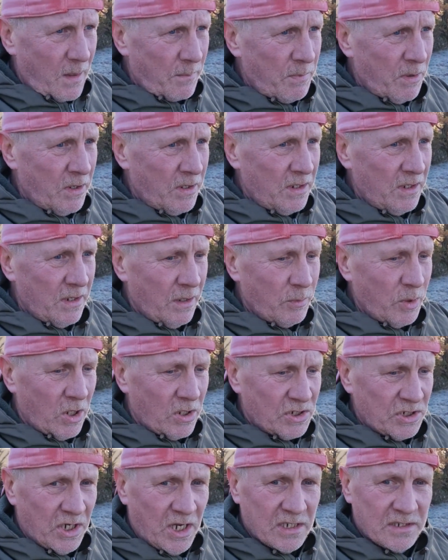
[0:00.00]
But you know, we've got
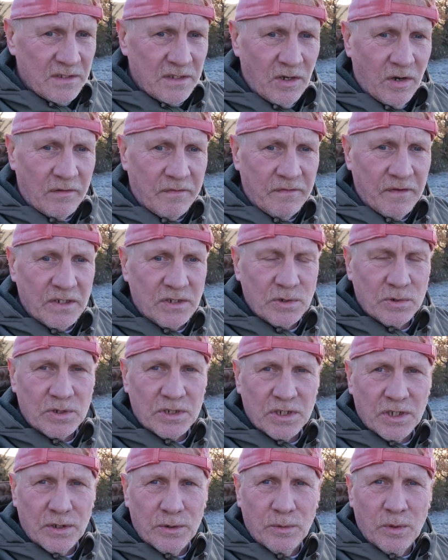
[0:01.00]
a chance of the odd fish or
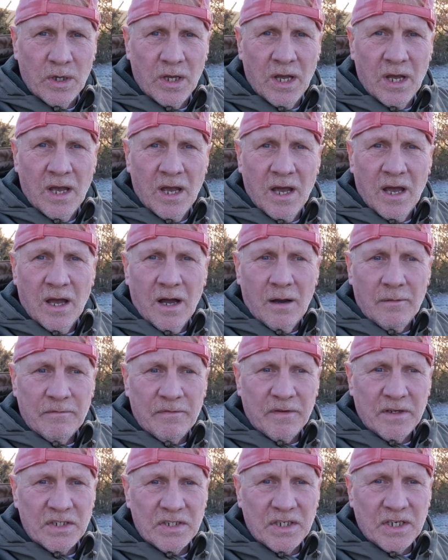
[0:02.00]
two. I'm
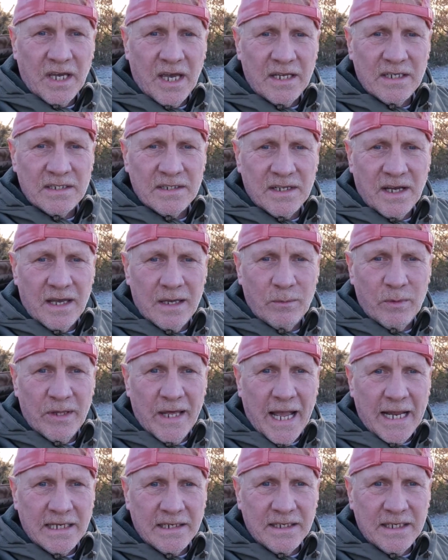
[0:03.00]
fishing again today with
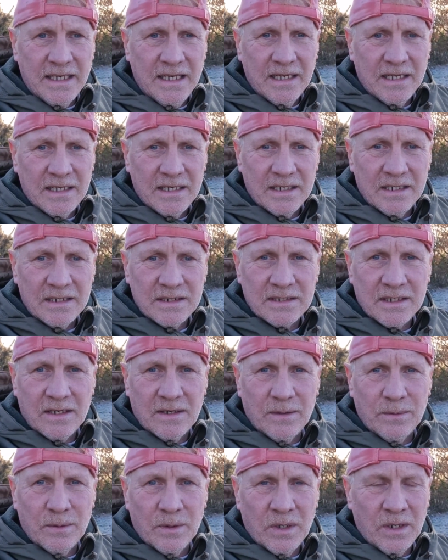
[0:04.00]
Andy,
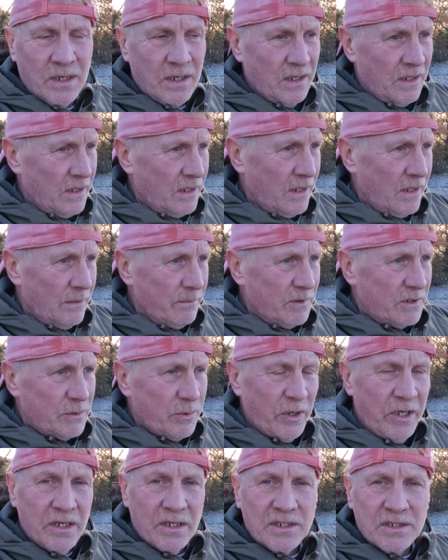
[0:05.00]
so
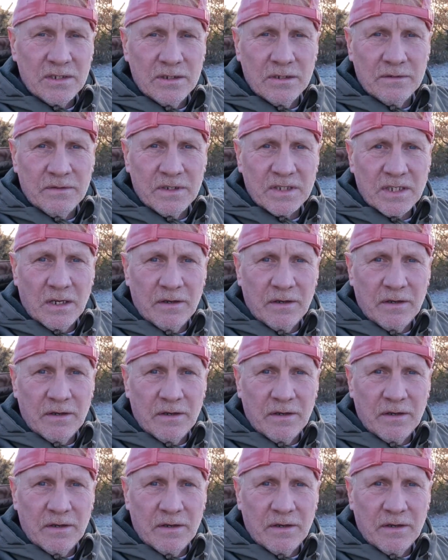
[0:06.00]
between the two of us,